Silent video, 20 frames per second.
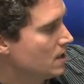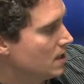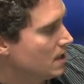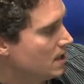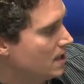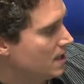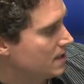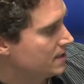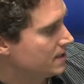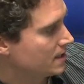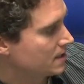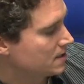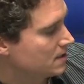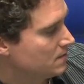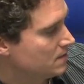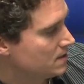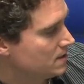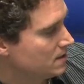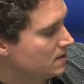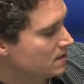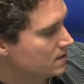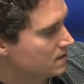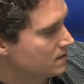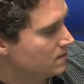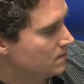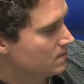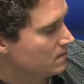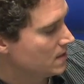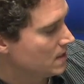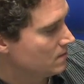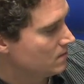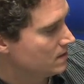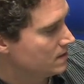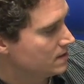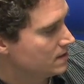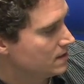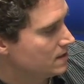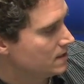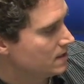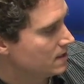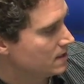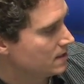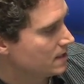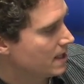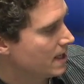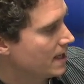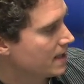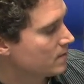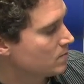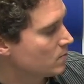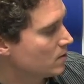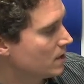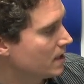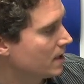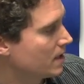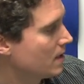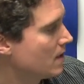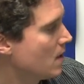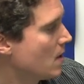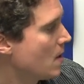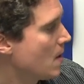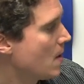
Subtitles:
the activity that we see here in the hindbrain.